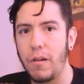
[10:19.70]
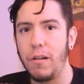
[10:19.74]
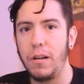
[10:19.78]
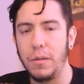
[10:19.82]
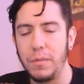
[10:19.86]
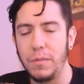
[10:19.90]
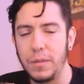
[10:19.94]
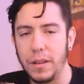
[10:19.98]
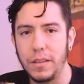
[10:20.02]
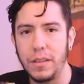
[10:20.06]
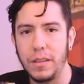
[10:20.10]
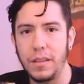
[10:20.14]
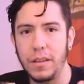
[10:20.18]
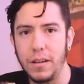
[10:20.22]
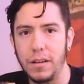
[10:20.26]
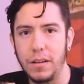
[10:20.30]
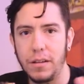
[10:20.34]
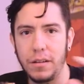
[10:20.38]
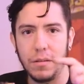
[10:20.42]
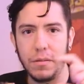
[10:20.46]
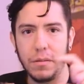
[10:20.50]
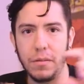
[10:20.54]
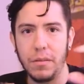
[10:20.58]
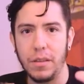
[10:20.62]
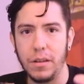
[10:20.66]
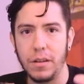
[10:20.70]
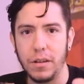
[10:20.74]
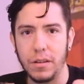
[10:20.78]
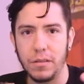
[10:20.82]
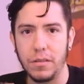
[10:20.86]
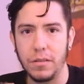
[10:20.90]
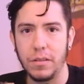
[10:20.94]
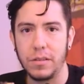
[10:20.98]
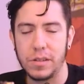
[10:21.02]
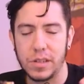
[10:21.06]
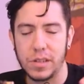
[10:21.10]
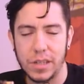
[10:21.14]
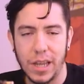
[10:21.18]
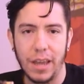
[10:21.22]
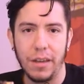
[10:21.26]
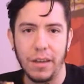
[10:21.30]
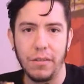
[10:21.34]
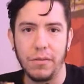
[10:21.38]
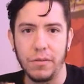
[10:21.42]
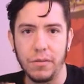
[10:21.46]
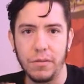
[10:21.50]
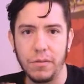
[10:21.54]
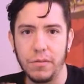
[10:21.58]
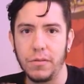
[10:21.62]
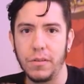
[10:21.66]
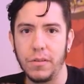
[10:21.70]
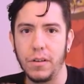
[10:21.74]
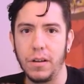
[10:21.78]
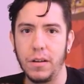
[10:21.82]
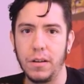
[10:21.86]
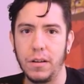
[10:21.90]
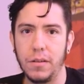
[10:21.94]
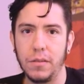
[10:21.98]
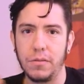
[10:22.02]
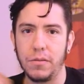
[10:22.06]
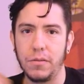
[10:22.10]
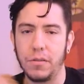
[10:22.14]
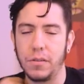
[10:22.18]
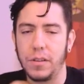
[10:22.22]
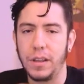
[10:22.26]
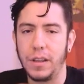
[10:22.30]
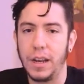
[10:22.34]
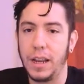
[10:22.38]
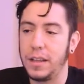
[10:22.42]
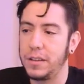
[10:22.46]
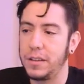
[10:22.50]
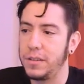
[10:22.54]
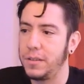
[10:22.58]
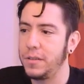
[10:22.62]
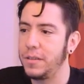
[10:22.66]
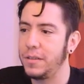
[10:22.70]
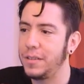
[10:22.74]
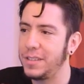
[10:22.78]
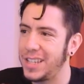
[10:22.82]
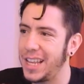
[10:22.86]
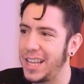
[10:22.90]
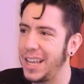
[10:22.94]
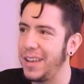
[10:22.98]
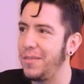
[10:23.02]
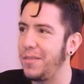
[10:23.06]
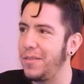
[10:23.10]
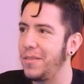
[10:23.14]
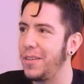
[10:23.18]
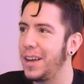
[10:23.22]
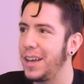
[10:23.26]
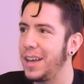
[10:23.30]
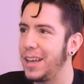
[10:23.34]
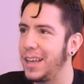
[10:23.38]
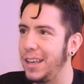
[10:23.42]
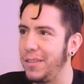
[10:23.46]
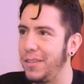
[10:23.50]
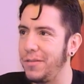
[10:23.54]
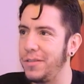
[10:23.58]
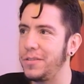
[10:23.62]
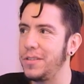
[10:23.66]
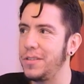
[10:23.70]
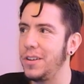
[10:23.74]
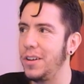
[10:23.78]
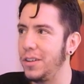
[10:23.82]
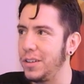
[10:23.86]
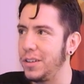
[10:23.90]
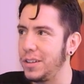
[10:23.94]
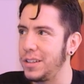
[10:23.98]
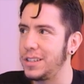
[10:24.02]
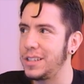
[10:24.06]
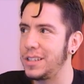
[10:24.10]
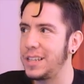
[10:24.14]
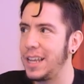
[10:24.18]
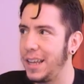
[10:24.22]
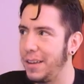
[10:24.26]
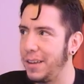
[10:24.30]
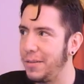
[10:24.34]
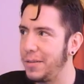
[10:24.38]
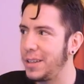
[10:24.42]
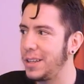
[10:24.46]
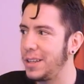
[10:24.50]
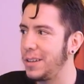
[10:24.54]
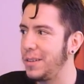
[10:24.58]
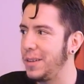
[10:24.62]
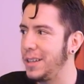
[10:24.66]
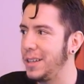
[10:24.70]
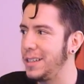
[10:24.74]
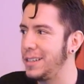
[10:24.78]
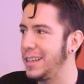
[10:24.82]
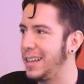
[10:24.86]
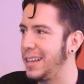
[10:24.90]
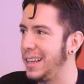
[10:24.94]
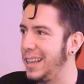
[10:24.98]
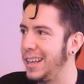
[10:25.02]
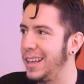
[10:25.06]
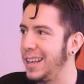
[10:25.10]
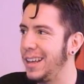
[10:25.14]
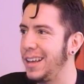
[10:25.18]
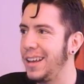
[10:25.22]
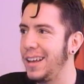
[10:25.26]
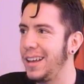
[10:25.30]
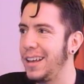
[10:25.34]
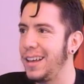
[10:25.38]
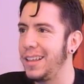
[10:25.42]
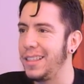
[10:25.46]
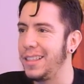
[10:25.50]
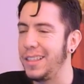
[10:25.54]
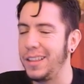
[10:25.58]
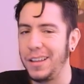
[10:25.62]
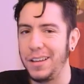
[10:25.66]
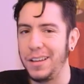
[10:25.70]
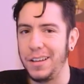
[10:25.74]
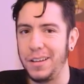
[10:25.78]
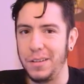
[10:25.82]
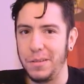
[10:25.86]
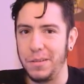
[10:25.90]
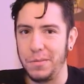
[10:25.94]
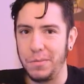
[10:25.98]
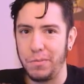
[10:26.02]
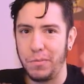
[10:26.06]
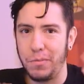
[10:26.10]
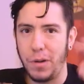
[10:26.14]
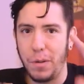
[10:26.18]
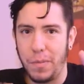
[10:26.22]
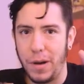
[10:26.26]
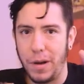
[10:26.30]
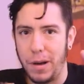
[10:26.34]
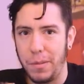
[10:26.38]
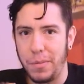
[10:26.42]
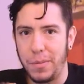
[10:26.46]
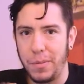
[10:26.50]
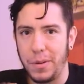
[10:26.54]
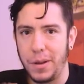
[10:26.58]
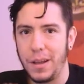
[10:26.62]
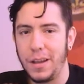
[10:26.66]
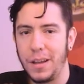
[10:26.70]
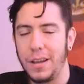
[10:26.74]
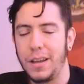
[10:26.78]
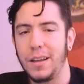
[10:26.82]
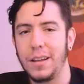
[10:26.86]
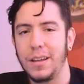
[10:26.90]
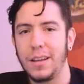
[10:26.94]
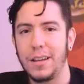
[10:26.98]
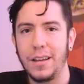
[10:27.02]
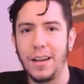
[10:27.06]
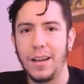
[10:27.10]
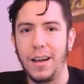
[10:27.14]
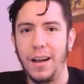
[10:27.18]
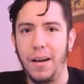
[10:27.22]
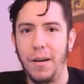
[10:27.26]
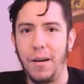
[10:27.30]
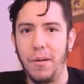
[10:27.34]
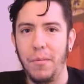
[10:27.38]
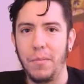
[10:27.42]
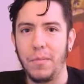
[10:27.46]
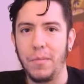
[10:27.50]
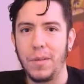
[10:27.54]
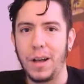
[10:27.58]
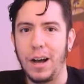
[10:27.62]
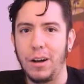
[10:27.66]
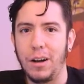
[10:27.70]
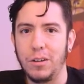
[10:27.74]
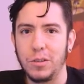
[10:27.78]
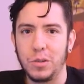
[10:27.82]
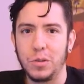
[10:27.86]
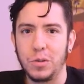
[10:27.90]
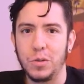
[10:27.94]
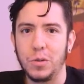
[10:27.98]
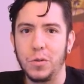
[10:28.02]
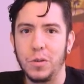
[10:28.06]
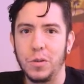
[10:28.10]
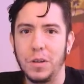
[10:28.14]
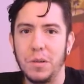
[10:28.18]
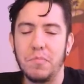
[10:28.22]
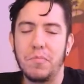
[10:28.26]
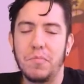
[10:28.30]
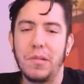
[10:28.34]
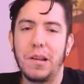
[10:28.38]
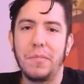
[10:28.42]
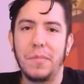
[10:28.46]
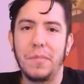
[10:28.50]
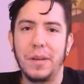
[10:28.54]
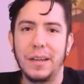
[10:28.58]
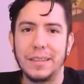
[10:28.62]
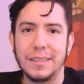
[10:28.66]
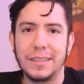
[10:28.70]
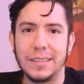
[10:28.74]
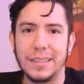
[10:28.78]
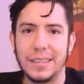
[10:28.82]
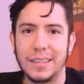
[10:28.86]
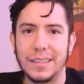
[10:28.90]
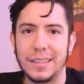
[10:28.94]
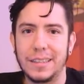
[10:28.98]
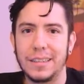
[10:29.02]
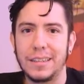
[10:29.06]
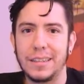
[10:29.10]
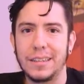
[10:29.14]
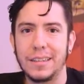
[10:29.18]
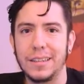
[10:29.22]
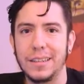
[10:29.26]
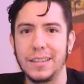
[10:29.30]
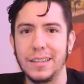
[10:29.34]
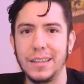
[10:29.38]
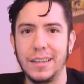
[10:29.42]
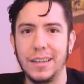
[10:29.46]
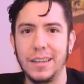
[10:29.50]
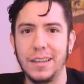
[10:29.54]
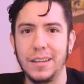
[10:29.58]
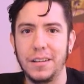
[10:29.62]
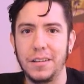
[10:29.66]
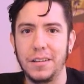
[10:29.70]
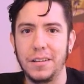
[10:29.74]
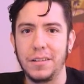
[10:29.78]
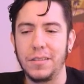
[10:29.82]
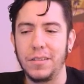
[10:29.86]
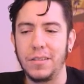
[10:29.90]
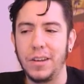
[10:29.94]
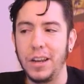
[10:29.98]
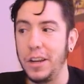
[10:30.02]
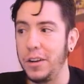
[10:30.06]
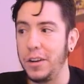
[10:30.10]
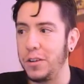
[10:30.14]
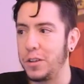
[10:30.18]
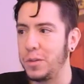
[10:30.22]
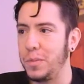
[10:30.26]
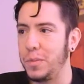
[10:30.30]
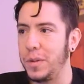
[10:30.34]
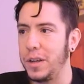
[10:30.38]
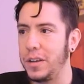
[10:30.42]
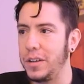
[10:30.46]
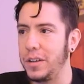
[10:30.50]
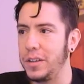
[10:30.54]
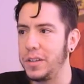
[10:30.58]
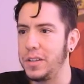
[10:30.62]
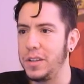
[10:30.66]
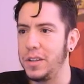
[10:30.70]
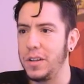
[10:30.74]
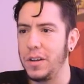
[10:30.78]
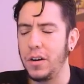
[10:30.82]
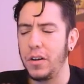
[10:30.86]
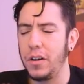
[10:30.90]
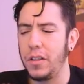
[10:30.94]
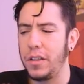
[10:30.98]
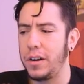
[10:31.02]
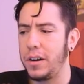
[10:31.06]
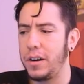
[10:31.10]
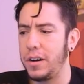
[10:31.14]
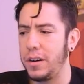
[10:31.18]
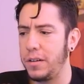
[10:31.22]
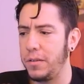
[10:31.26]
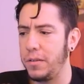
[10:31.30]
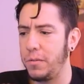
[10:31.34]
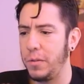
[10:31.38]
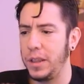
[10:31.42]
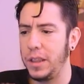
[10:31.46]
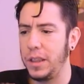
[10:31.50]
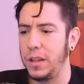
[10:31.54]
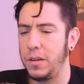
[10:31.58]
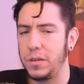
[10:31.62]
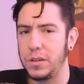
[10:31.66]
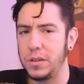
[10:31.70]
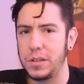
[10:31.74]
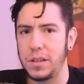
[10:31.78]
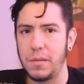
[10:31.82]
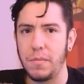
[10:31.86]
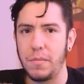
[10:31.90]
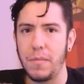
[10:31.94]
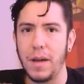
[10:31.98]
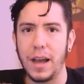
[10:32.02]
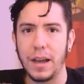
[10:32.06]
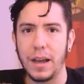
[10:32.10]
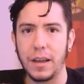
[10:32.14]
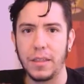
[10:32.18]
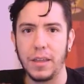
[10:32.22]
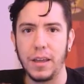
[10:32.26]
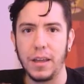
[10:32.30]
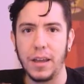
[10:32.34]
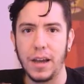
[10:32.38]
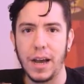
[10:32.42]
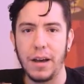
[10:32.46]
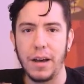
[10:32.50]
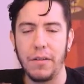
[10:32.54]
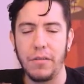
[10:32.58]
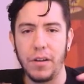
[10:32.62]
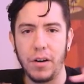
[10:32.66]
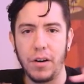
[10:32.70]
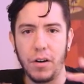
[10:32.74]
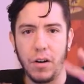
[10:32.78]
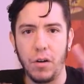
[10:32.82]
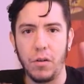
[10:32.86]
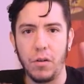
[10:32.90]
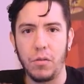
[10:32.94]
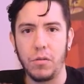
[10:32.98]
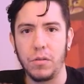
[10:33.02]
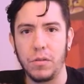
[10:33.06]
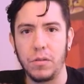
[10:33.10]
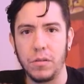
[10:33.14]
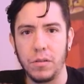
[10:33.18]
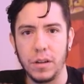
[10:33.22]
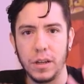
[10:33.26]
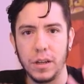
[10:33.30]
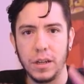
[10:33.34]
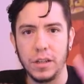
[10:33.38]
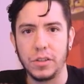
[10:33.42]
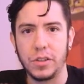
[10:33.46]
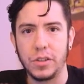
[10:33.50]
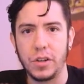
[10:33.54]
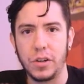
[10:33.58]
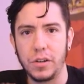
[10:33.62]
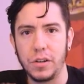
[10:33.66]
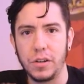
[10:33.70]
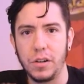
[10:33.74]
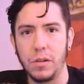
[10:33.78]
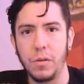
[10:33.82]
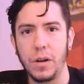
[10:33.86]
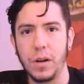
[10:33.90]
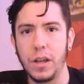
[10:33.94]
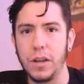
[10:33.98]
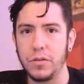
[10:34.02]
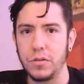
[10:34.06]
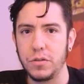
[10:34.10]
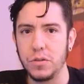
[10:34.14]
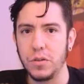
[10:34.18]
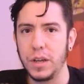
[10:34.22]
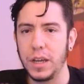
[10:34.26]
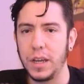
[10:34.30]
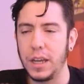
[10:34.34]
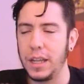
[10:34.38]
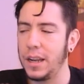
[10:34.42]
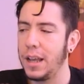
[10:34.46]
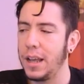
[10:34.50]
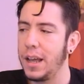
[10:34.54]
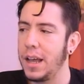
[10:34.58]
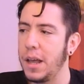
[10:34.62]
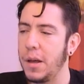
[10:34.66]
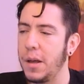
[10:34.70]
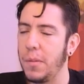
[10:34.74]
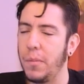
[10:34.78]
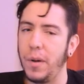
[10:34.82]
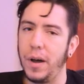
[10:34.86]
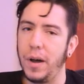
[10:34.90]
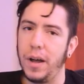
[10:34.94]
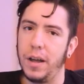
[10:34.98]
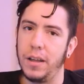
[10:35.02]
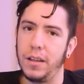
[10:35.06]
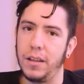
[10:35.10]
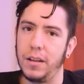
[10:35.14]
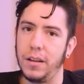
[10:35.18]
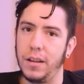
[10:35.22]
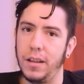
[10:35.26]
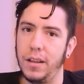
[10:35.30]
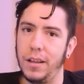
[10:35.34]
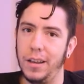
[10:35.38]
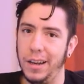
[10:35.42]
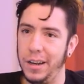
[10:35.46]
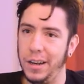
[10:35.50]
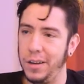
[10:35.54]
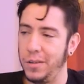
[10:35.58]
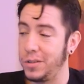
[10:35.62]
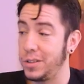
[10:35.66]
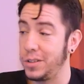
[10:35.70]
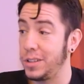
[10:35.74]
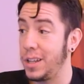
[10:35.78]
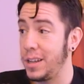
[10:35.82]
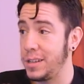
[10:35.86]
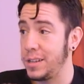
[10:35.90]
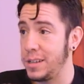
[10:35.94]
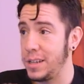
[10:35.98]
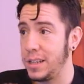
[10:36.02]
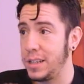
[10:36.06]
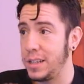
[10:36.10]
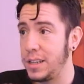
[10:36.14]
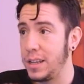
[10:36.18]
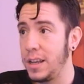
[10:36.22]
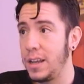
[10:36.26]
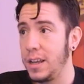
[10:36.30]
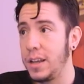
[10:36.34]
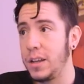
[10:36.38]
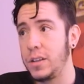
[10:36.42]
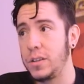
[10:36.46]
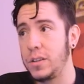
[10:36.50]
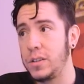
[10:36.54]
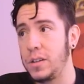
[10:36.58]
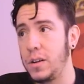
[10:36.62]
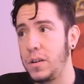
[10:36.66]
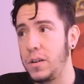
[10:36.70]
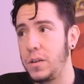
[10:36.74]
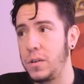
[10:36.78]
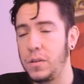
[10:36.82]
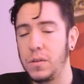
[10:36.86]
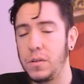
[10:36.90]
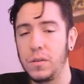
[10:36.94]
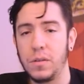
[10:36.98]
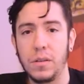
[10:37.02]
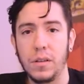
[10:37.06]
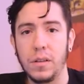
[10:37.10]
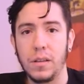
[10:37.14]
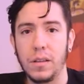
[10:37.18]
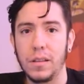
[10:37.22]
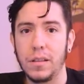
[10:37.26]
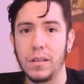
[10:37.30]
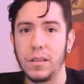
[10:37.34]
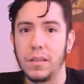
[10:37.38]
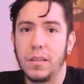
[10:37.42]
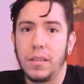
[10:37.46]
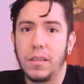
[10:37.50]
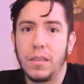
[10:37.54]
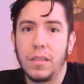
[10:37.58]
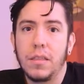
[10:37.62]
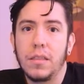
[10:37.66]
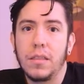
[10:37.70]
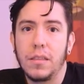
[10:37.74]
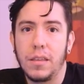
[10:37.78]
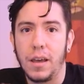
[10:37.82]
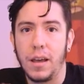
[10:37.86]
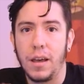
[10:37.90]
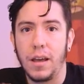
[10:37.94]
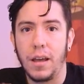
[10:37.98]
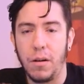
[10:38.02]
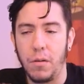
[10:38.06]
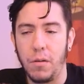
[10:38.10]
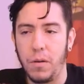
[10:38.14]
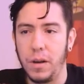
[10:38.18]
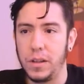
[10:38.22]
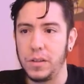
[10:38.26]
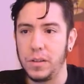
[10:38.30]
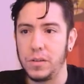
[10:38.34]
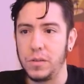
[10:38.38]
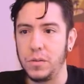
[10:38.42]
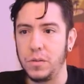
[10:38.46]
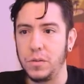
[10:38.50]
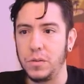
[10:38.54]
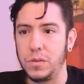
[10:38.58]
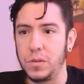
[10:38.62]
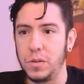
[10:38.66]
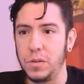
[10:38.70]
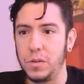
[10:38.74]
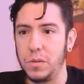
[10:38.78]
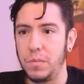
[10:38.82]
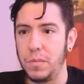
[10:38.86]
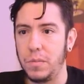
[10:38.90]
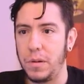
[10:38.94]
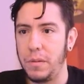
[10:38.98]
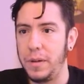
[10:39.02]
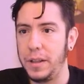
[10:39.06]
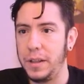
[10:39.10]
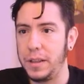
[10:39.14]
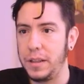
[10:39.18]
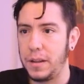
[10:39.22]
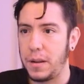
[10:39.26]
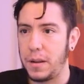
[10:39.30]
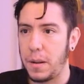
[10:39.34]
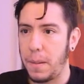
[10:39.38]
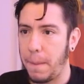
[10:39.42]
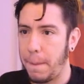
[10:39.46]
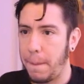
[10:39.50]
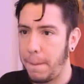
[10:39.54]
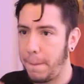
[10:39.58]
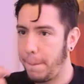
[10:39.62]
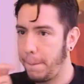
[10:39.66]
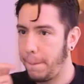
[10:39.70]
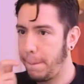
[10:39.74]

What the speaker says: problem that the save for the last save, if it's not saved, basically the pop-up, how to implement it in Linux, because the other Windows and Mac, they have their own internal way of doing it, but Linux doesn't. So yeah, a way to implement it.